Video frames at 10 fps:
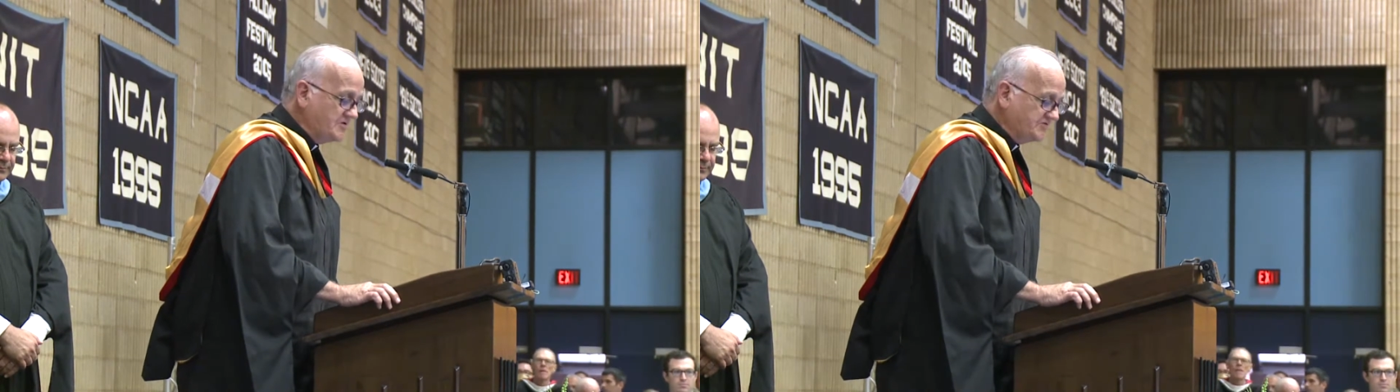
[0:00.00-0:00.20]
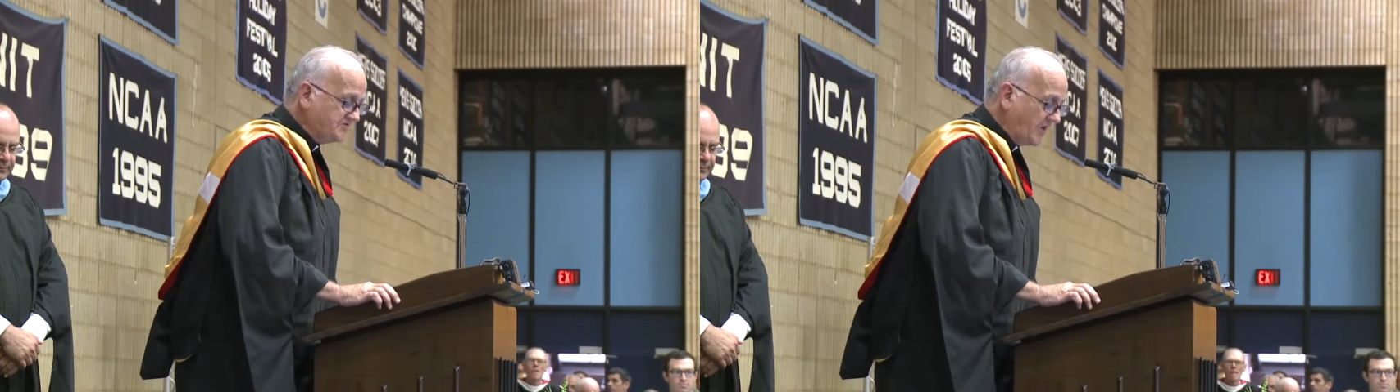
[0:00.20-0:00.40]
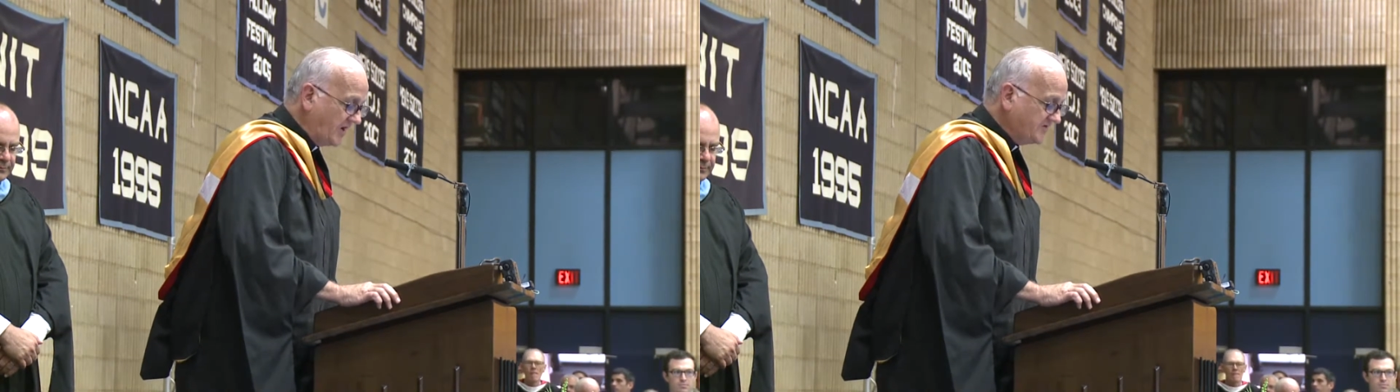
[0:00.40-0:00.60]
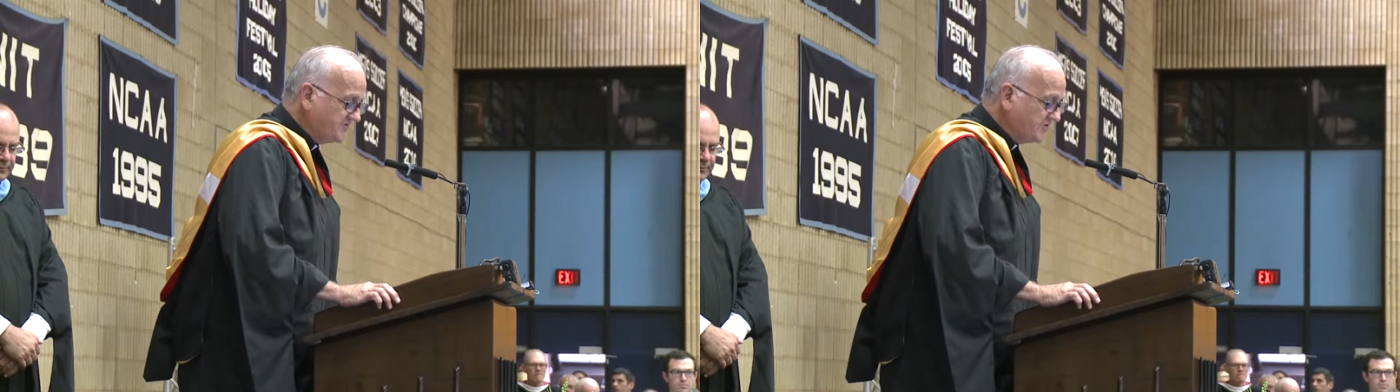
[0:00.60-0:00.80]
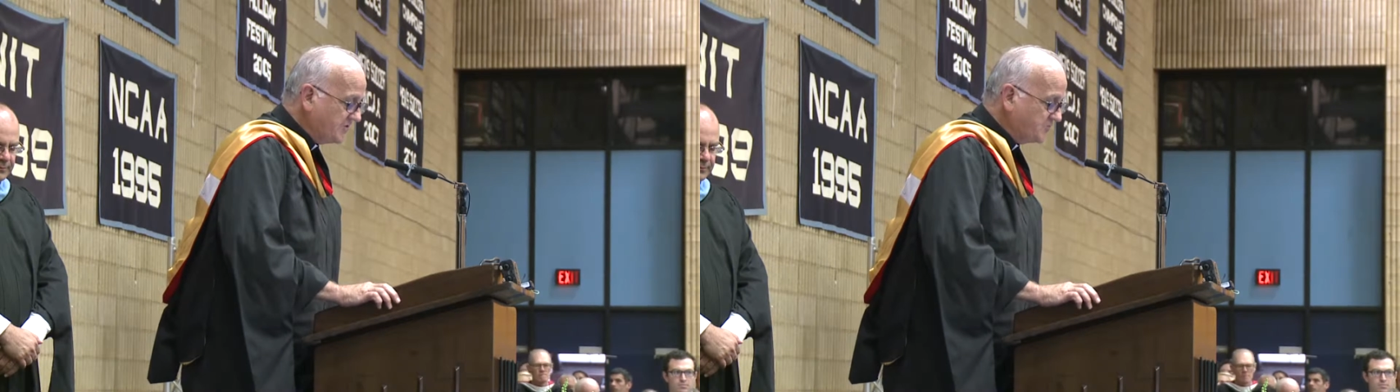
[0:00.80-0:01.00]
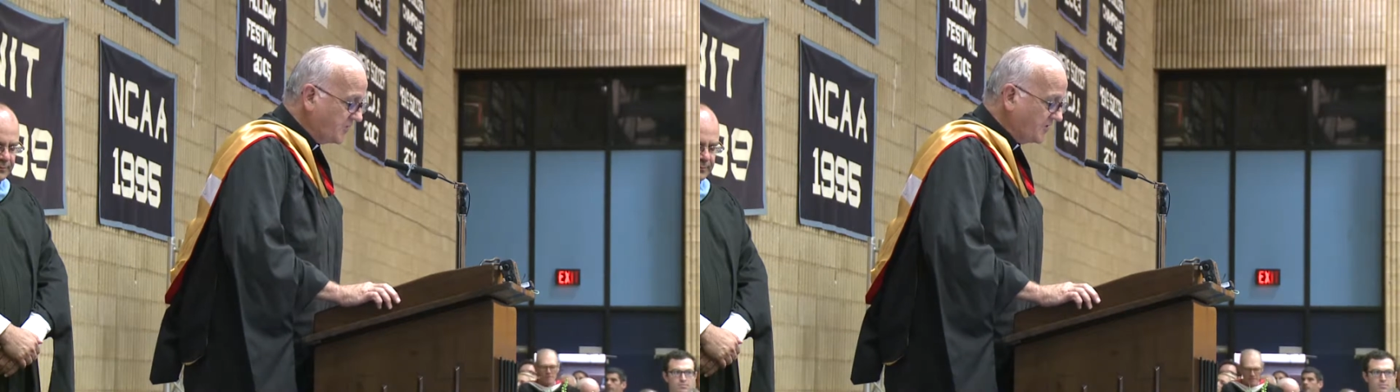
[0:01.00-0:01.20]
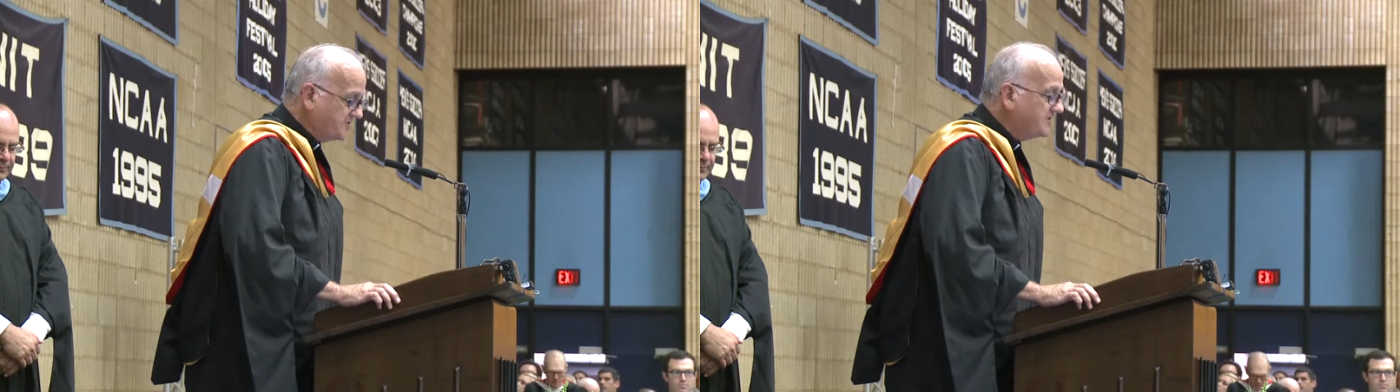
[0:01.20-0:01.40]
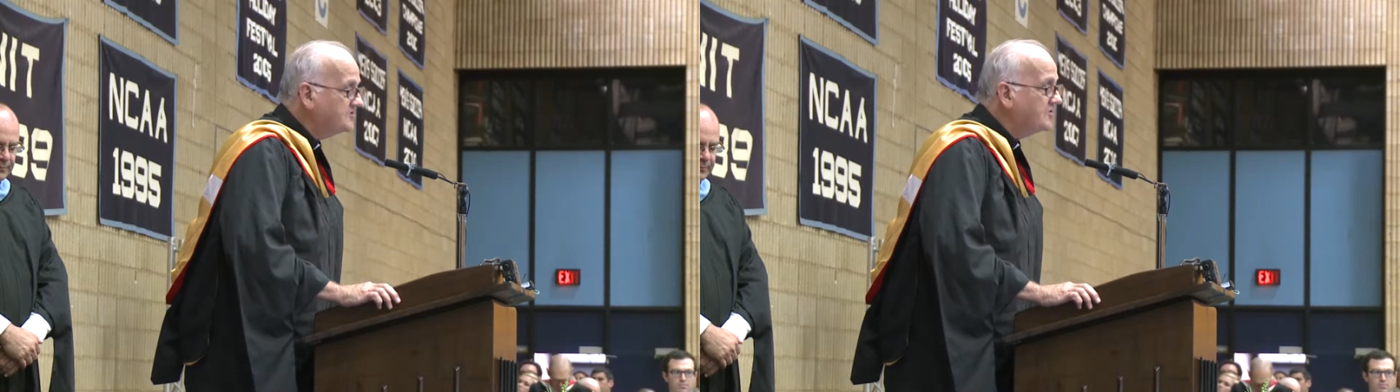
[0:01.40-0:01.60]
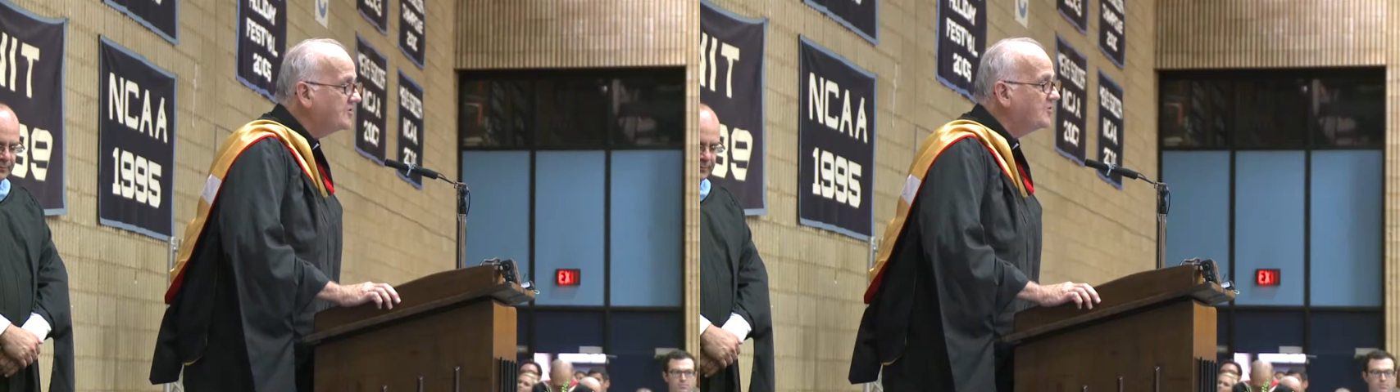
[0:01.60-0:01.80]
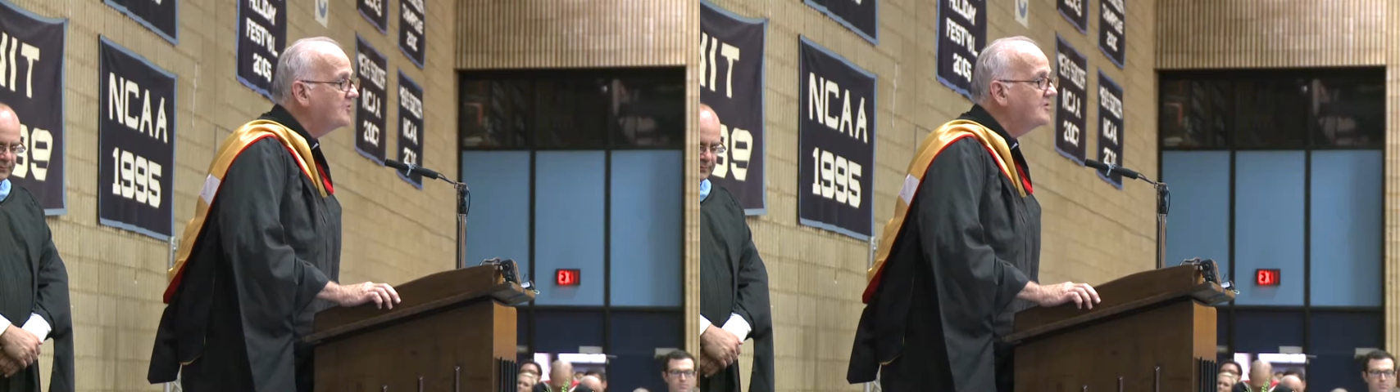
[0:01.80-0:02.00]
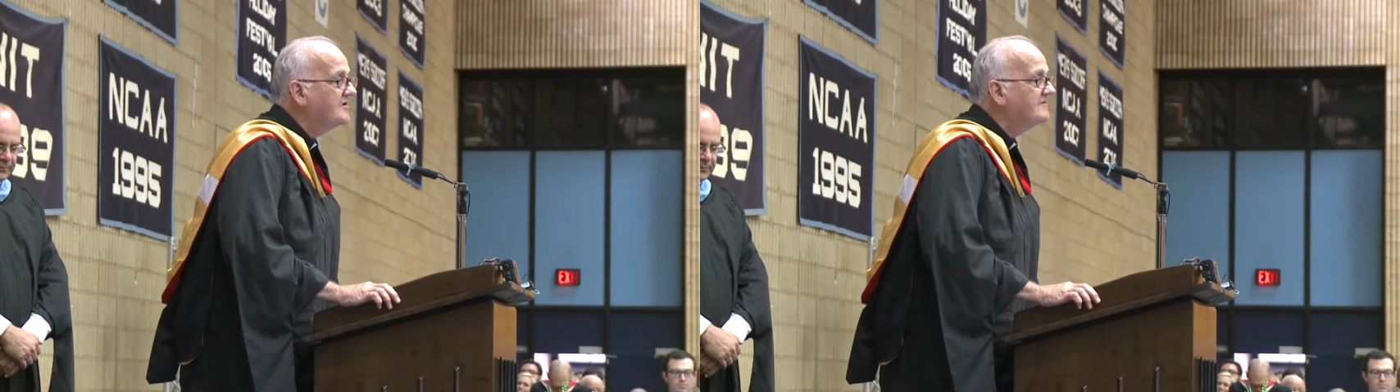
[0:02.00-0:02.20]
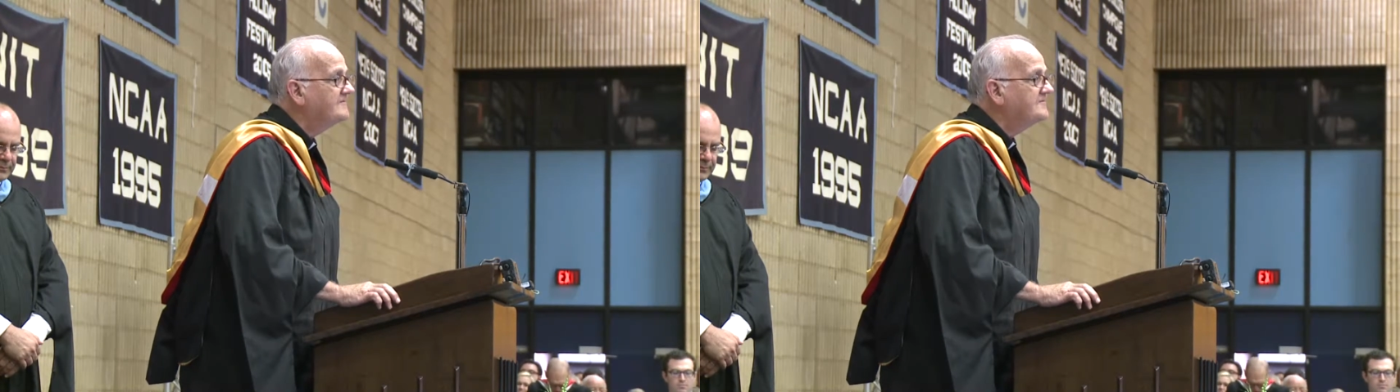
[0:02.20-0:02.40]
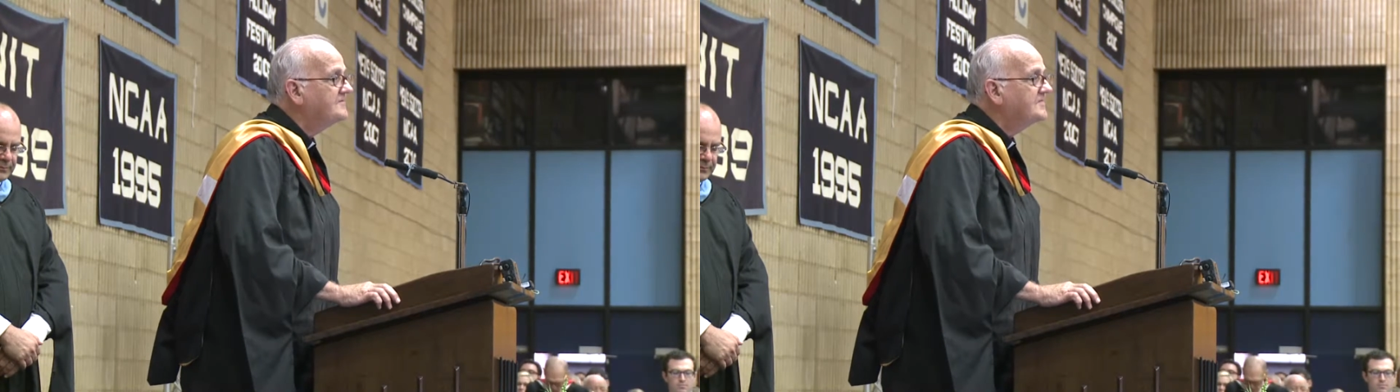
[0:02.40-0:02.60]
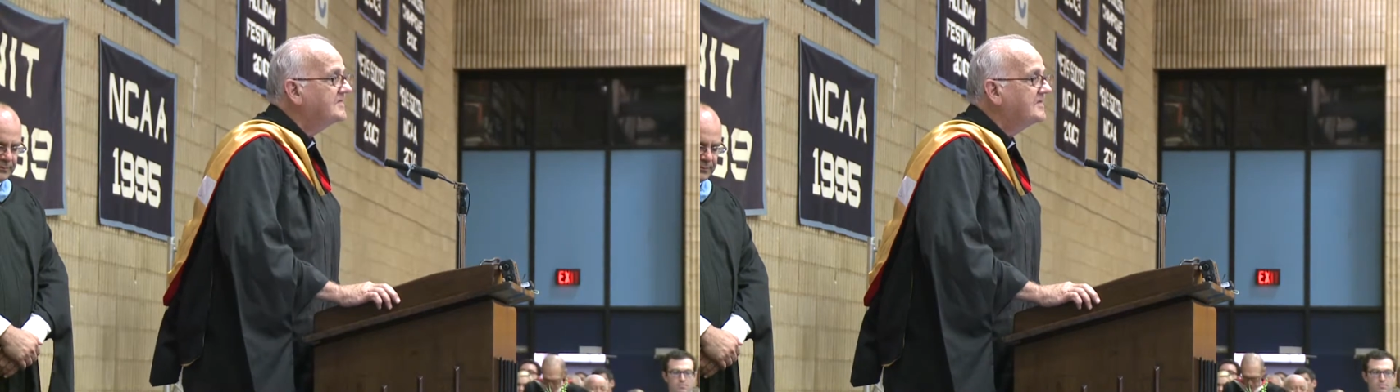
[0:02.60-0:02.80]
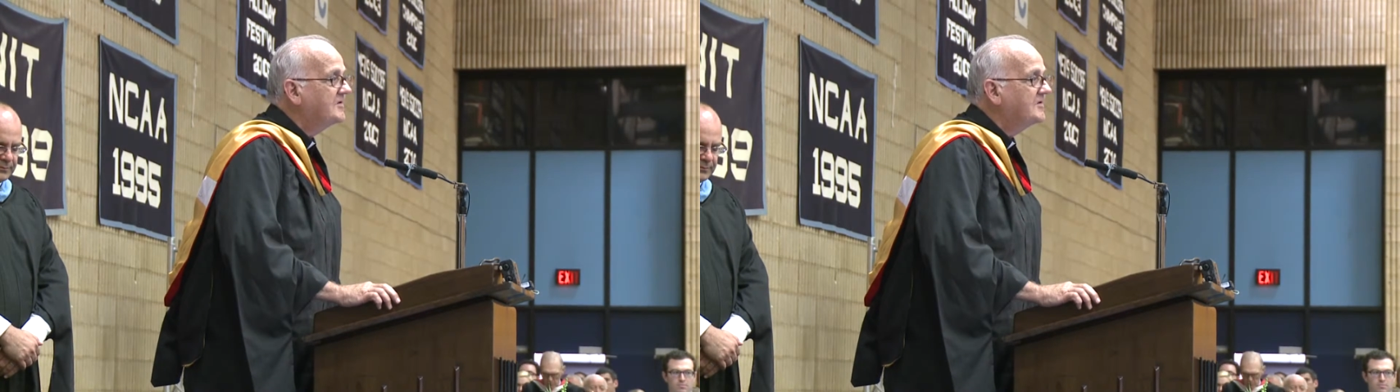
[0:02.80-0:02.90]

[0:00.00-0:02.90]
who started the good work in you